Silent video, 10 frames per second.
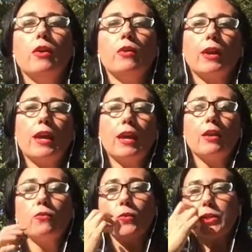Okay,
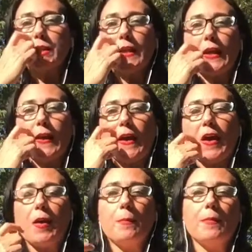unfortunately,
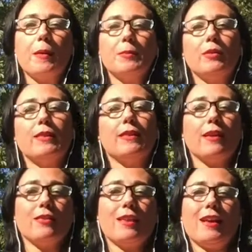I'm doing this
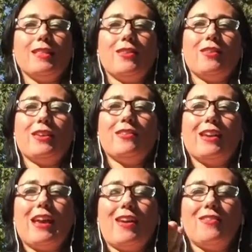outside, so I don't
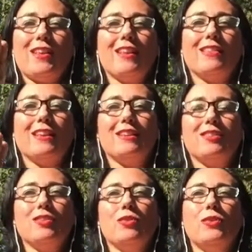have anything
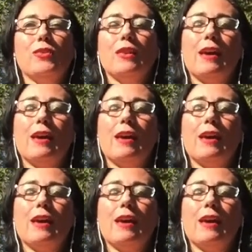to hold,